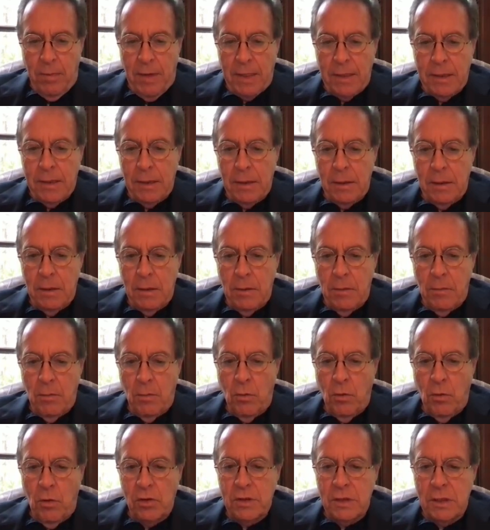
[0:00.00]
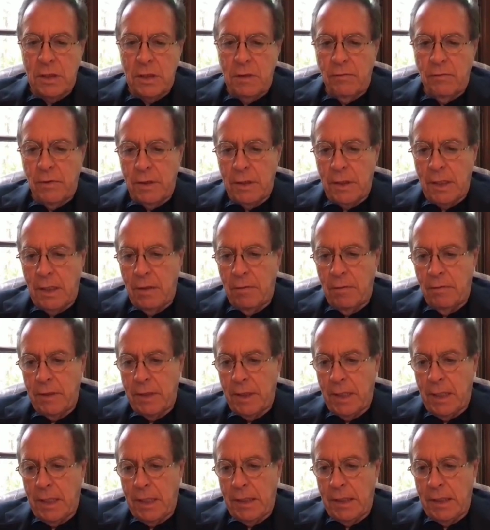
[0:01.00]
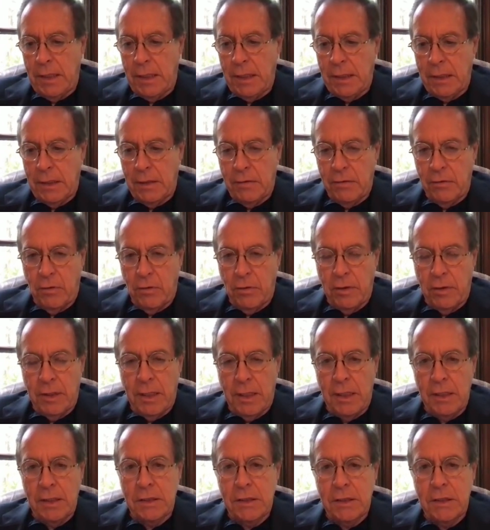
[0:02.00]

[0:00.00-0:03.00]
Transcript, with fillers: But mostly what I, what I did the third day